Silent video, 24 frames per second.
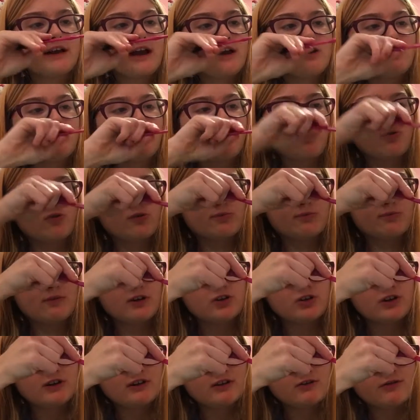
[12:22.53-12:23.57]
I don't post
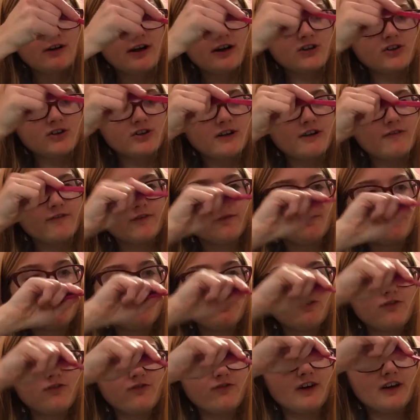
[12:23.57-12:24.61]
much It's washed stuff. I mean,
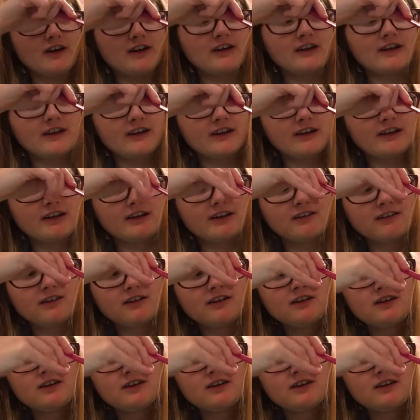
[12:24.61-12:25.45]
they're funny TikTok.